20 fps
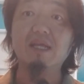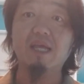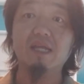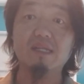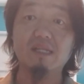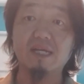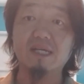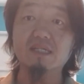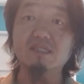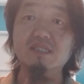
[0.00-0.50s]

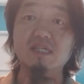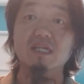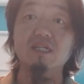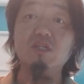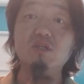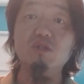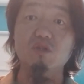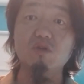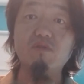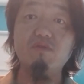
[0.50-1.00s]
And like I said,
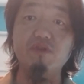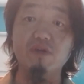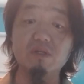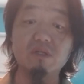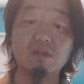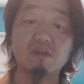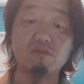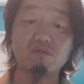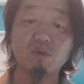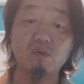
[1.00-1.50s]
you do feel
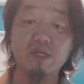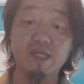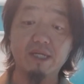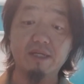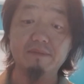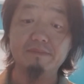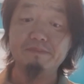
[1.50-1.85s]
the throat hit,